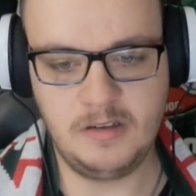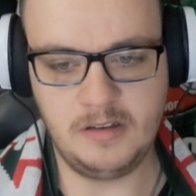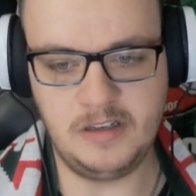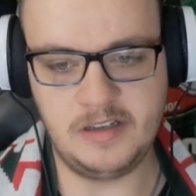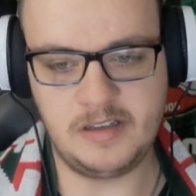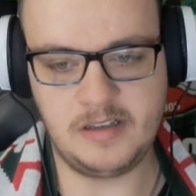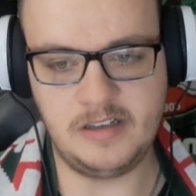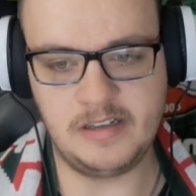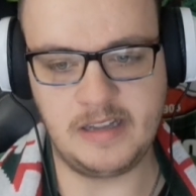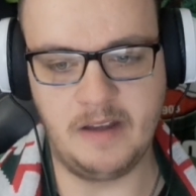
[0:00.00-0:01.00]
let's
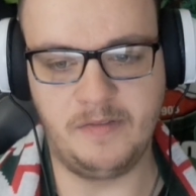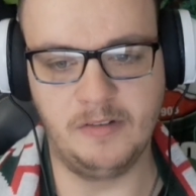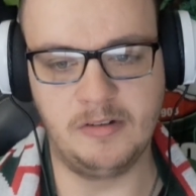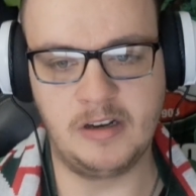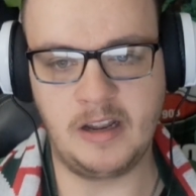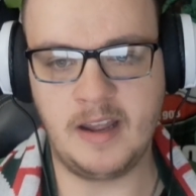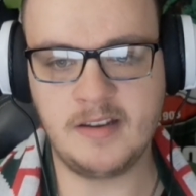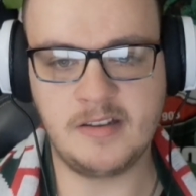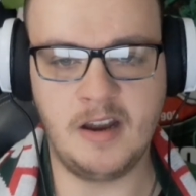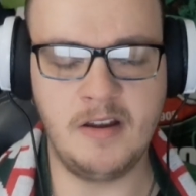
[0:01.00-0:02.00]
just get through it, I
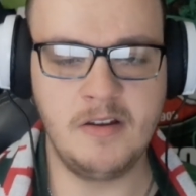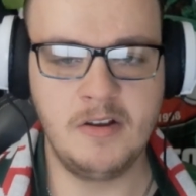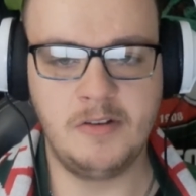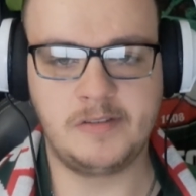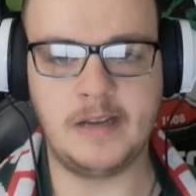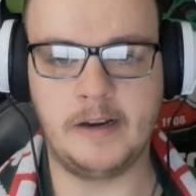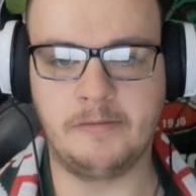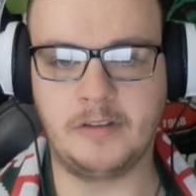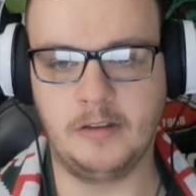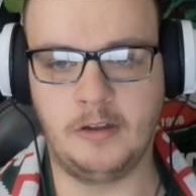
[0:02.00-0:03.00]
guess. So, start
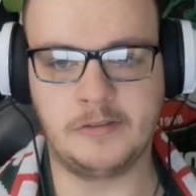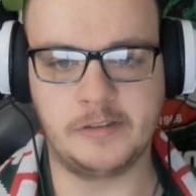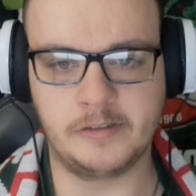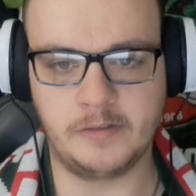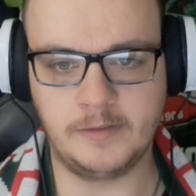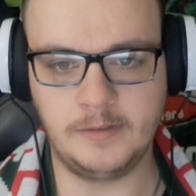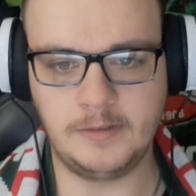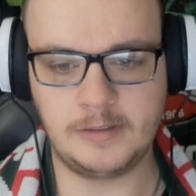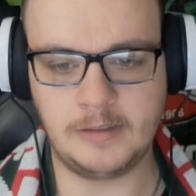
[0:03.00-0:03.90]
off with the losses, of course.